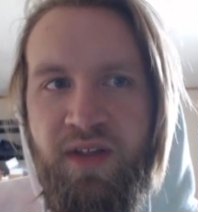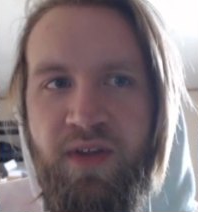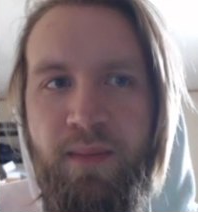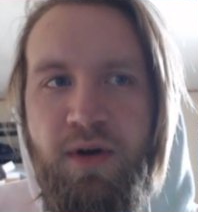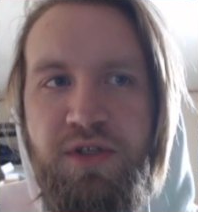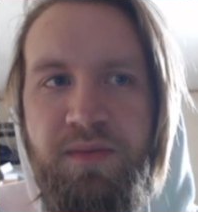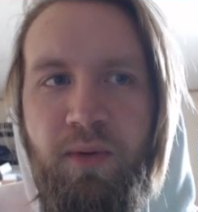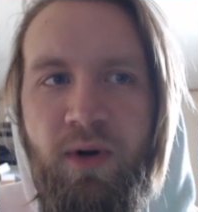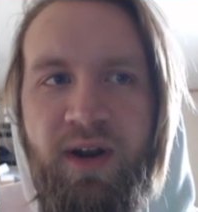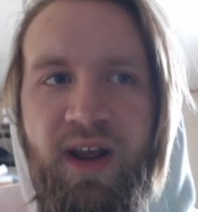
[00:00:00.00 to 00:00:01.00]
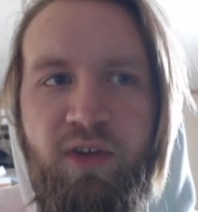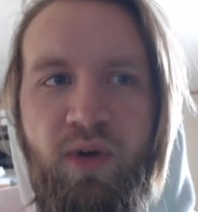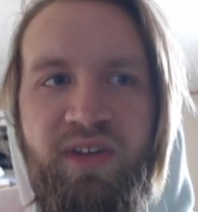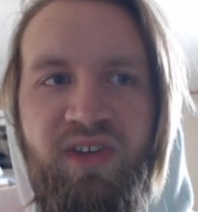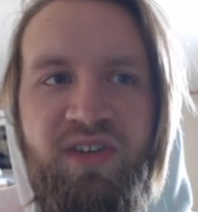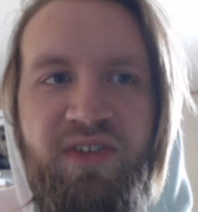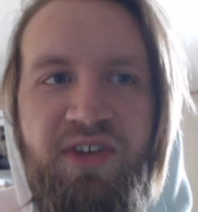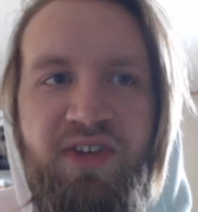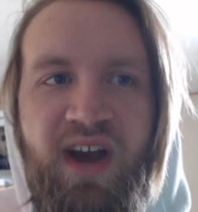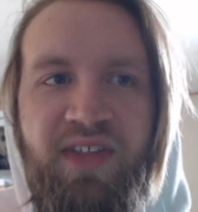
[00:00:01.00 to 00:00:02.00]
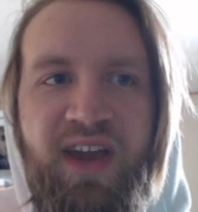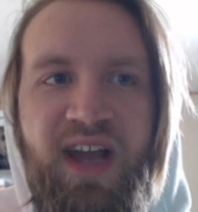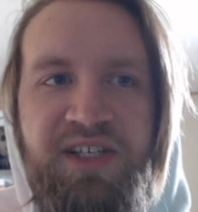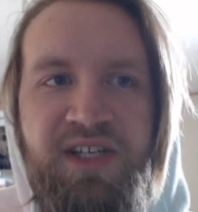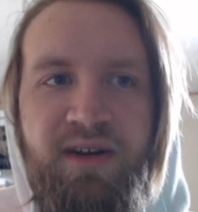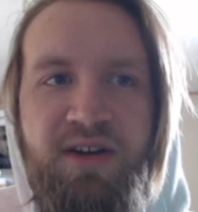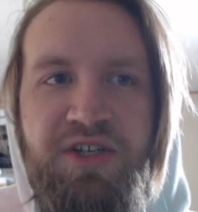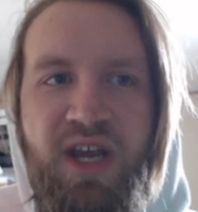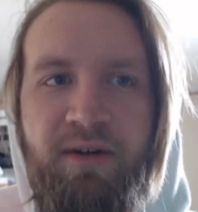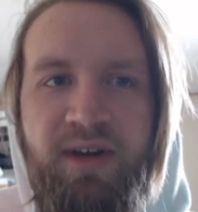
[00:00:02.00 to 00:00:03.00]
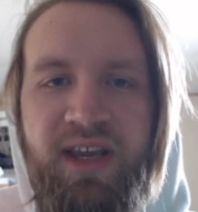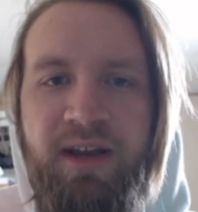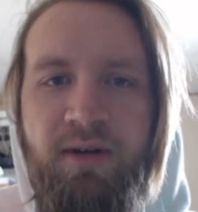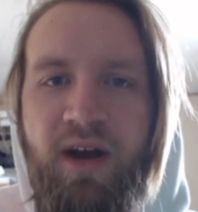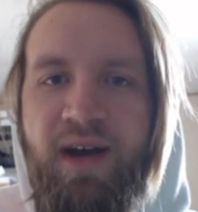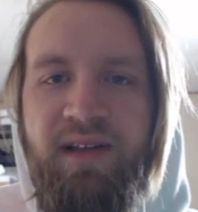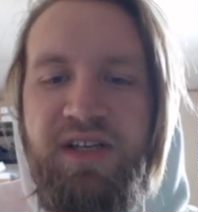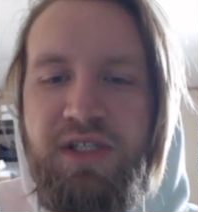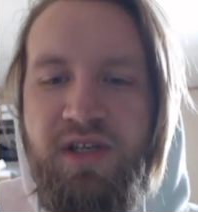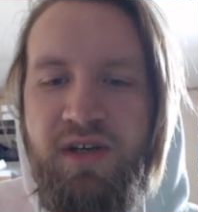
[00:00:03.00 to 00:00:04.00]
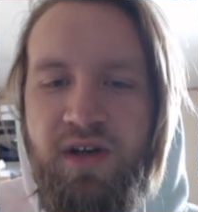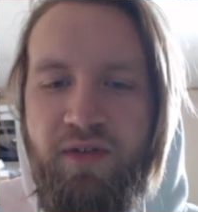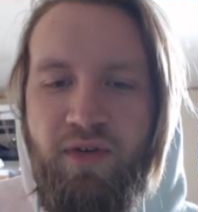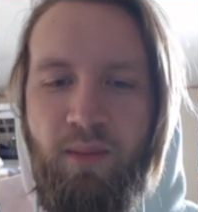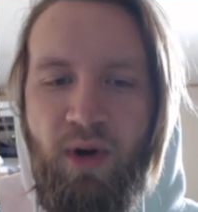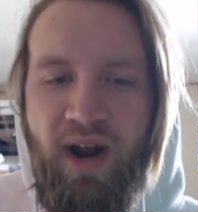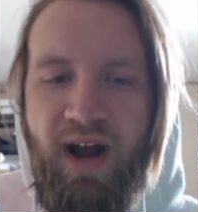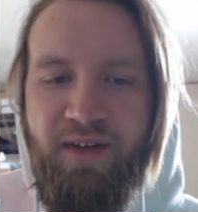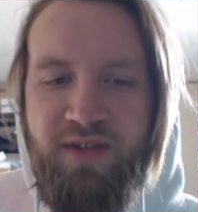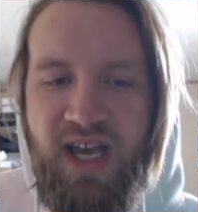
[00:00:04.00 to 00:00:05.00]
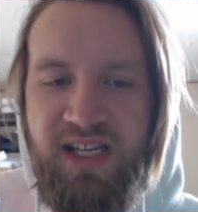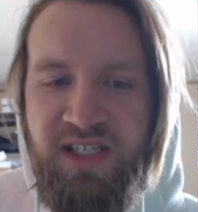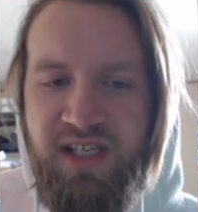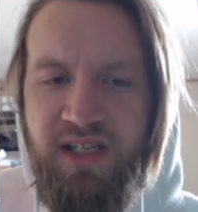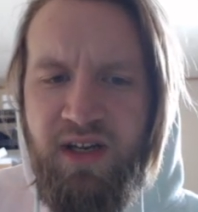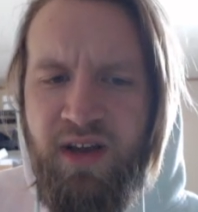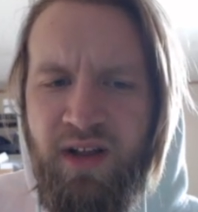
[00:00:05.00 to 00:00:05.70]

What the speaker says: the most important XYZ is this guy, the Kashtira Shangri era, at least from what I've tested.